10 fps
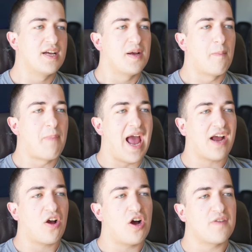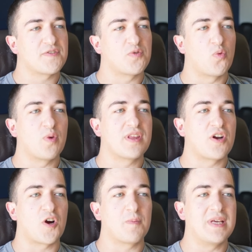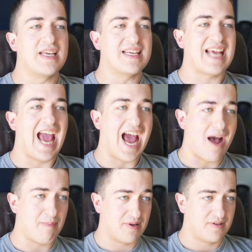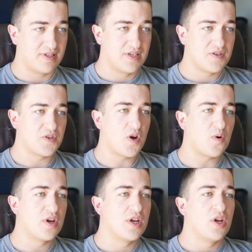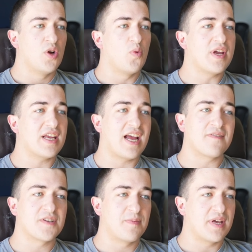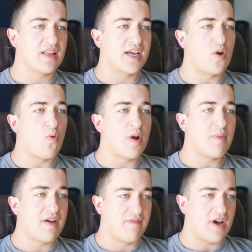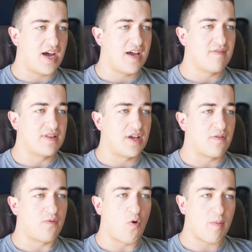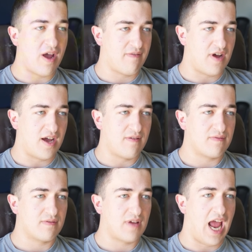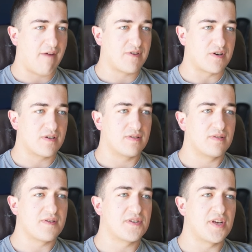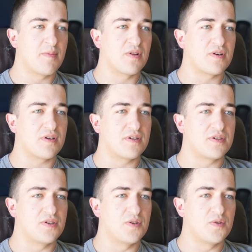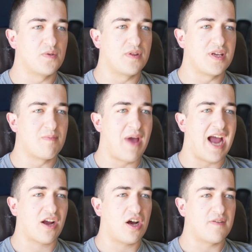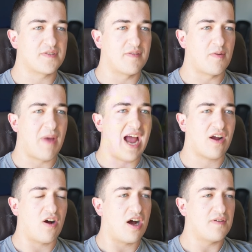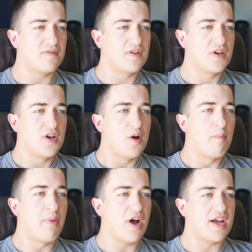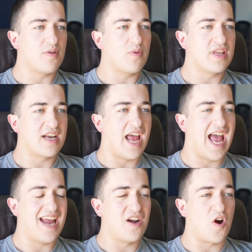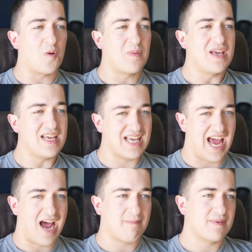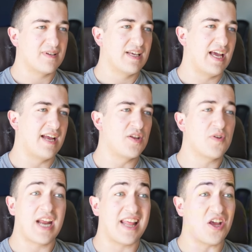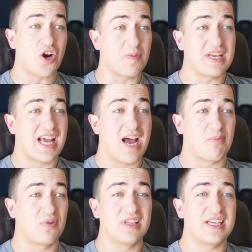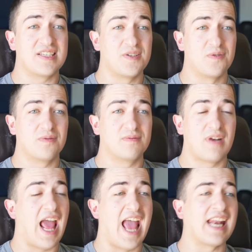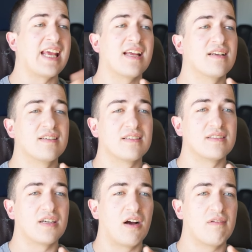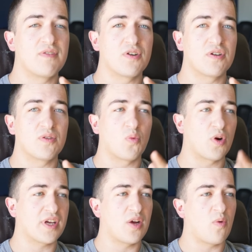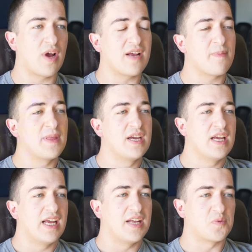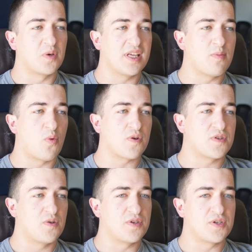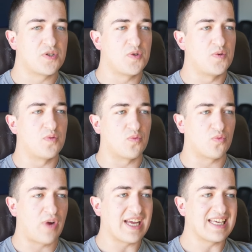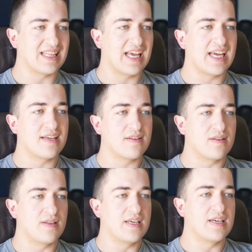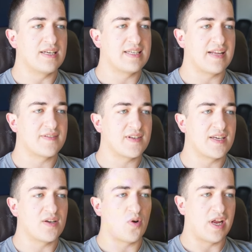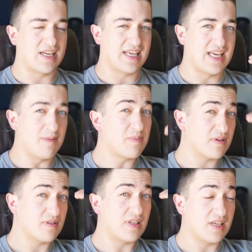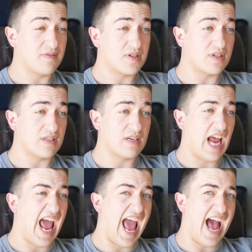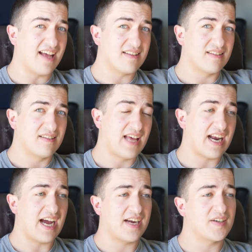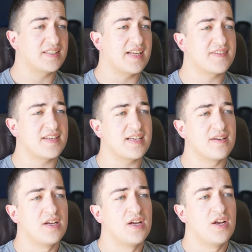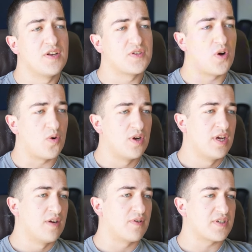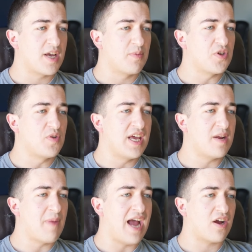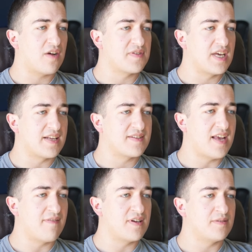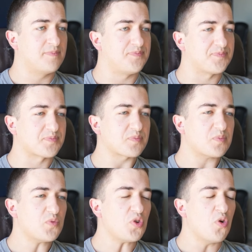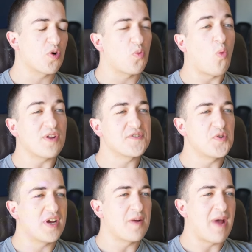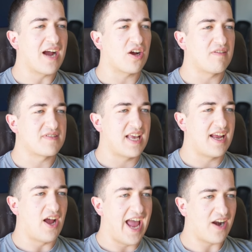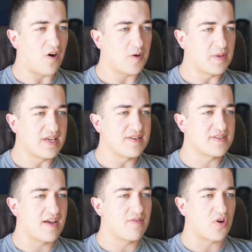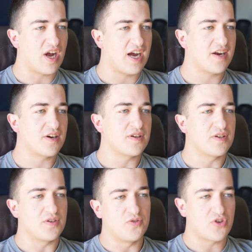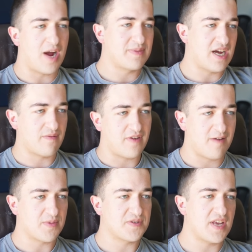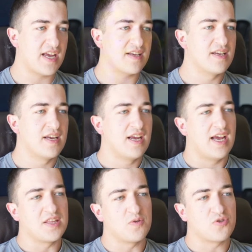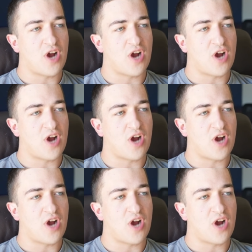back offs with an RPE cap. So we could have something like a 1x5 and then a 4x5 after, similar to the back offs of a back off, but we then add an RPE cap. And you could add the RPE cap really to any of your working weight. It's really more so just to regulate the intensity and keep the lifter at that higher intensity. So for example, you'd hit a back off set at 7, or once you hit a back off set at RPE 7 or higher, you drop down 5%, and you drop